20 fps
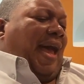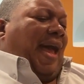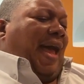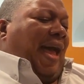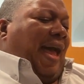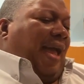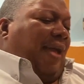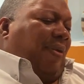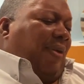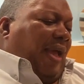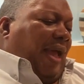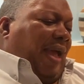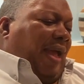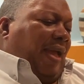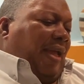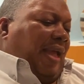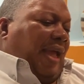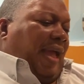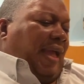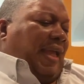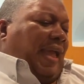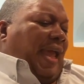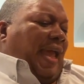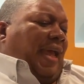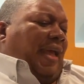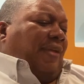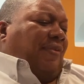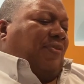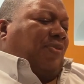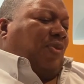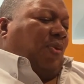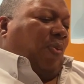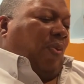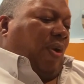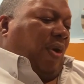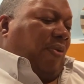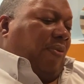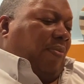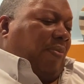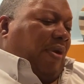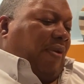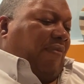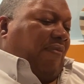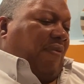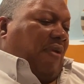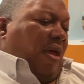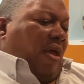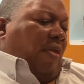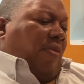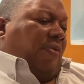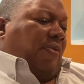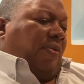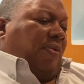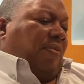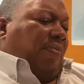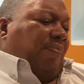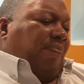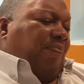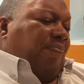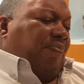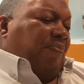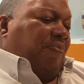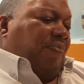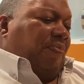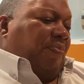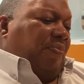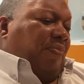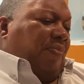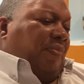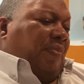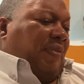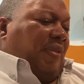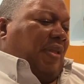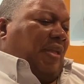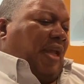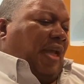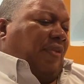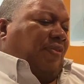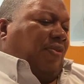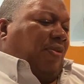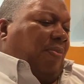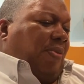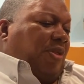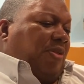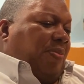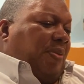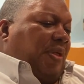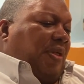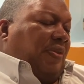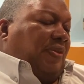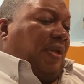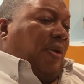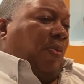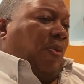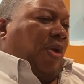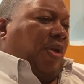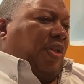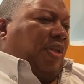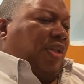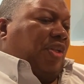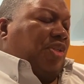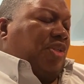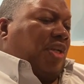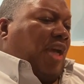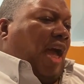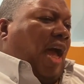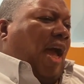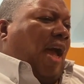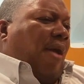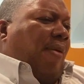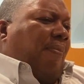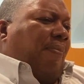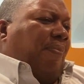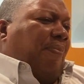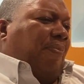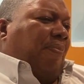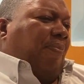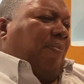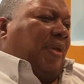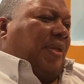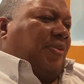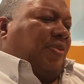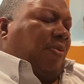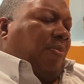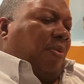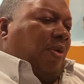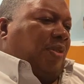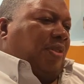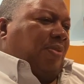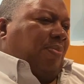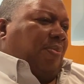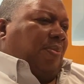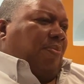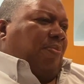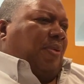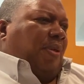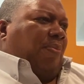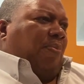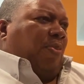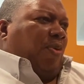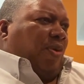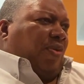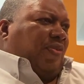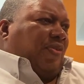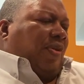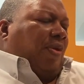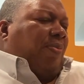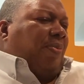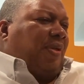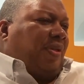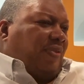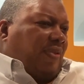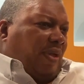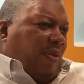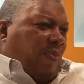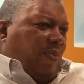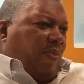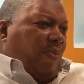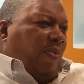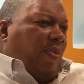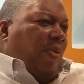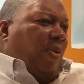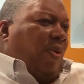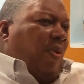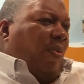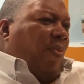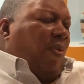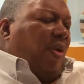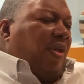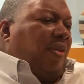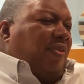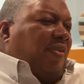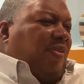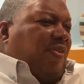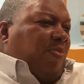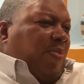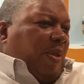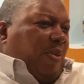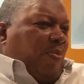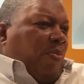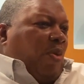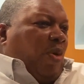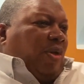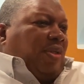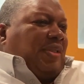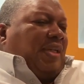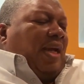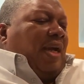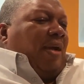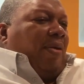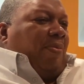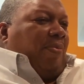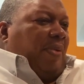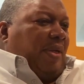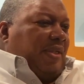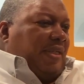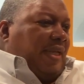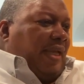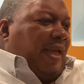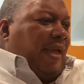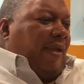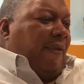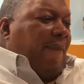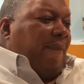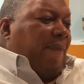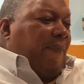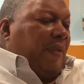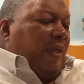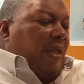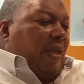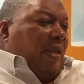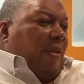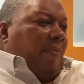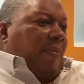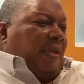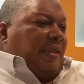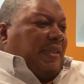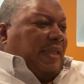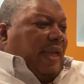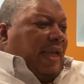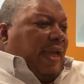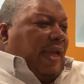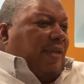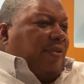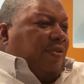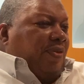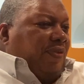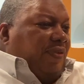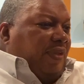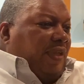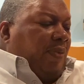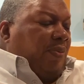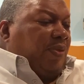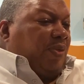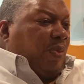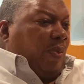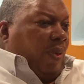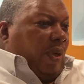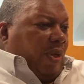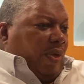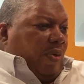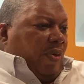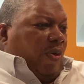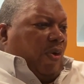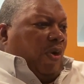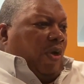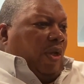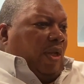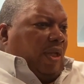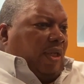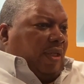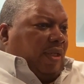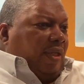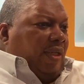I asked to work with my father, not so much because I wanted a job, but more so because I wanted to spend more time with my dad. My dad, you see, was a workaholic.